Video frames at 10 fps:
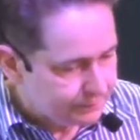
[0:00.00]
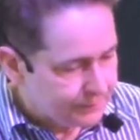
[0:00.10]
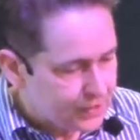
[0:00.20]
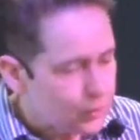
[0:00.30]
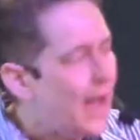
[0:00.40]

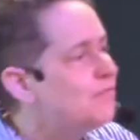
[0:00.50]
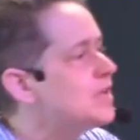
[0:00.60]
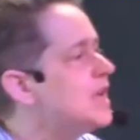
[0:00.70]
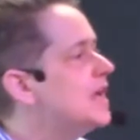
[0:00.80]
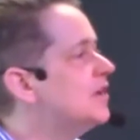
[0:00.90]
So at
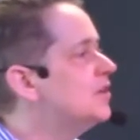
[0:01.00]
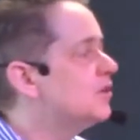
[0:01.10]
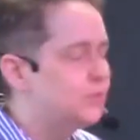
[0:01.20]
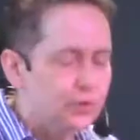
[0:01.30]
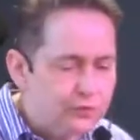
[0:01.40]
the end
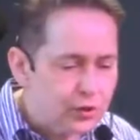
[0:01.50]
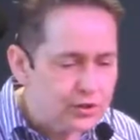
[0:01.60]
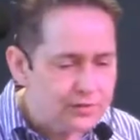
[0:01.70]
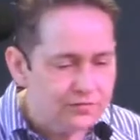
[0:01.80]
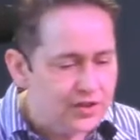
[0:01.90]
of your
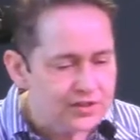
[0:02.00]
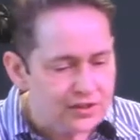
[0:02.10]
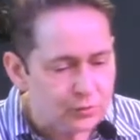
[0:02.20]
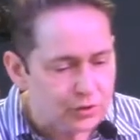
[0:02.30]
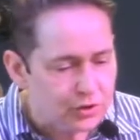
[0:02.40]
first
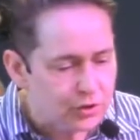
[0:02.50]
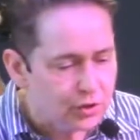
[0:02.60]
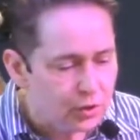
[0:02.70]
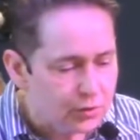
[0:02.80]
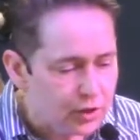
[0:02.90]
visit with good
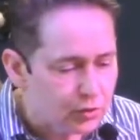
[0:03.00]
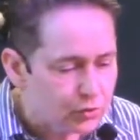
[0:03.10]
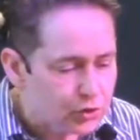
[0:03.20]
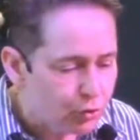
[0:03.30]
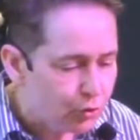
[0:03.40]
old Uncle
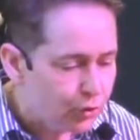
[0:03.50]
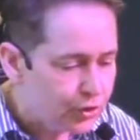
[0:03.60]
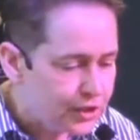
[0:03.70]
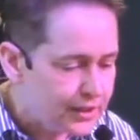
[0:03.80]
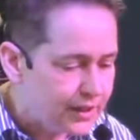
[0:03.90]

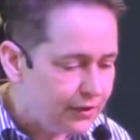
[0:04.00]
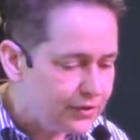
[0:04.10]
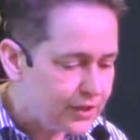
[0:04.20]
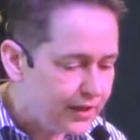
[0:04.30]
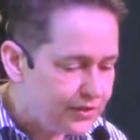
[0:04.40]
George, he tells
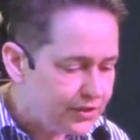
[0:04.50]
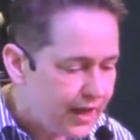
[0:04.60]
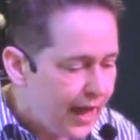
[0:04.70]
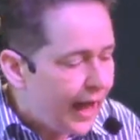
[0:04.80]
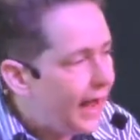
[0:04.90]
us,
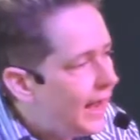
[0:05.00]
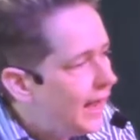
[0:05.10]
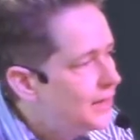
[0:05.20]
I